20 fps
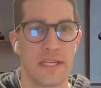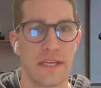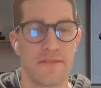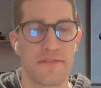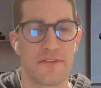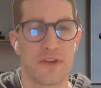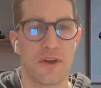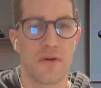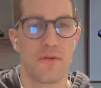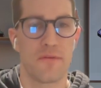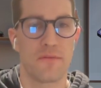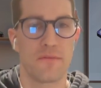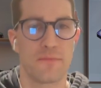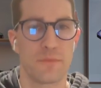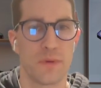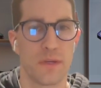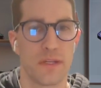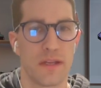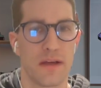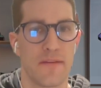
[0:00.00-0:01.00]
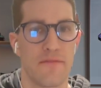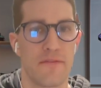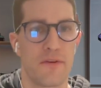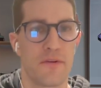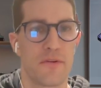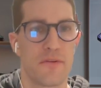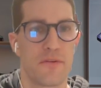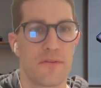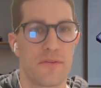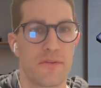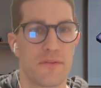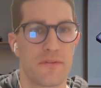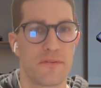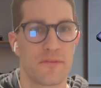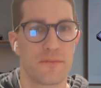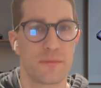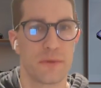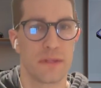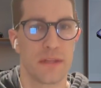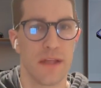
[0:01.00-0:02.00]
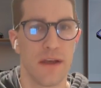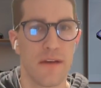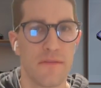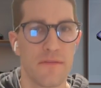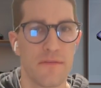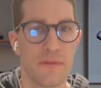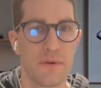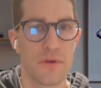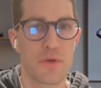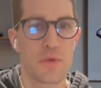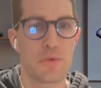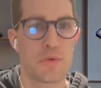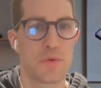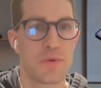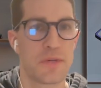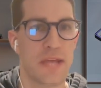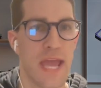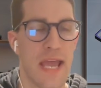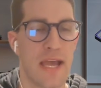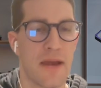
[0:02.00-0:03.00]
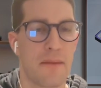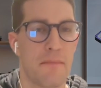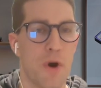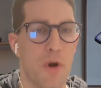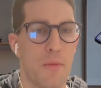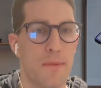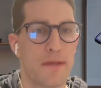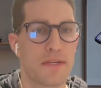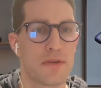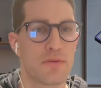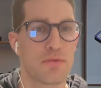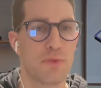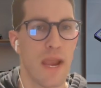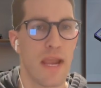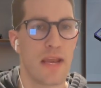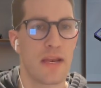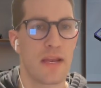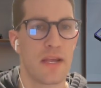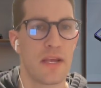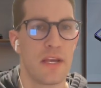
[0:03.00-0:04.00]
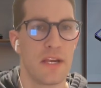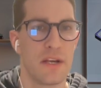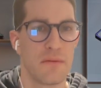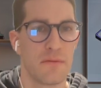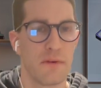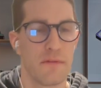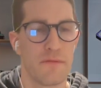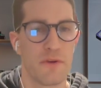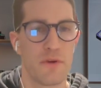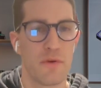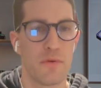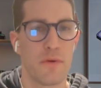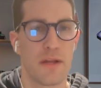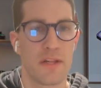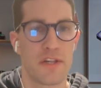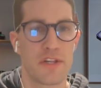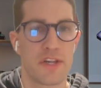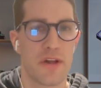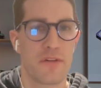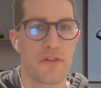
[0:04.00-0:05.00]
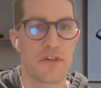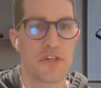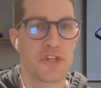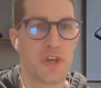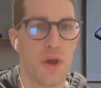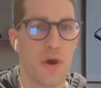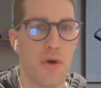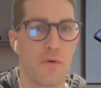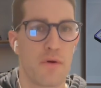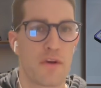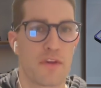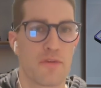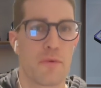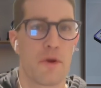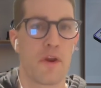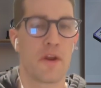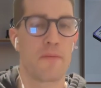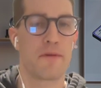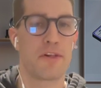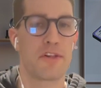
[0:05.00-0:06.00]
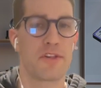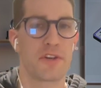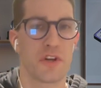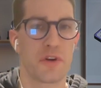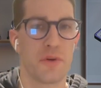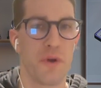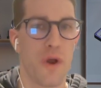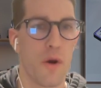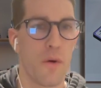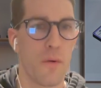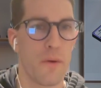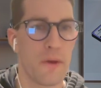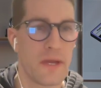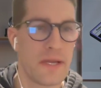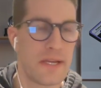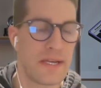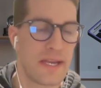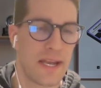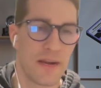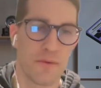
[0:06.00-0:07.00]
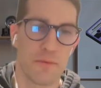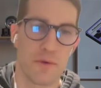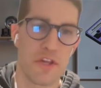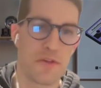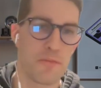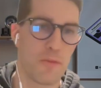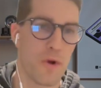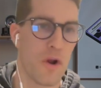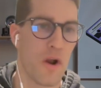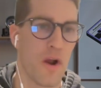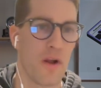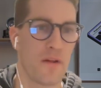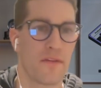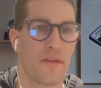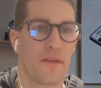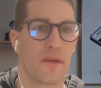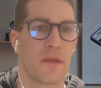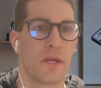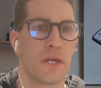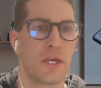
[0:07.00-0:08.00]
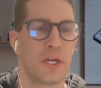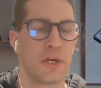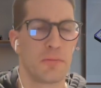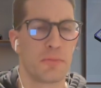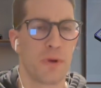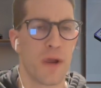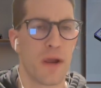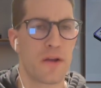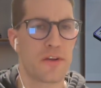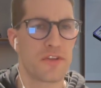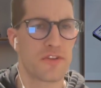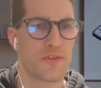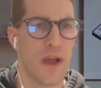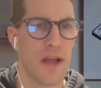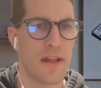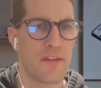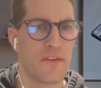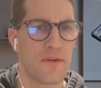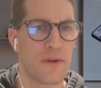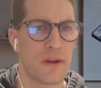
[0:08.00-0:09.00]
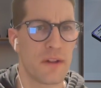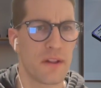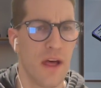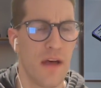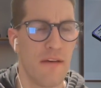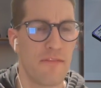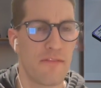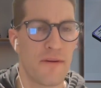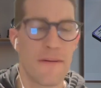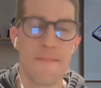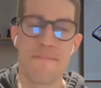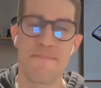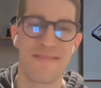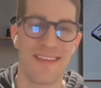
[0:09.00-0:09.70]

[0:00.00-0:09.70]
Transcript: If so, we'd love for you to take a moment to rate, review, and share the show, because we're on a mission to grow and reach more hearts. Prayers, gratitude, and love.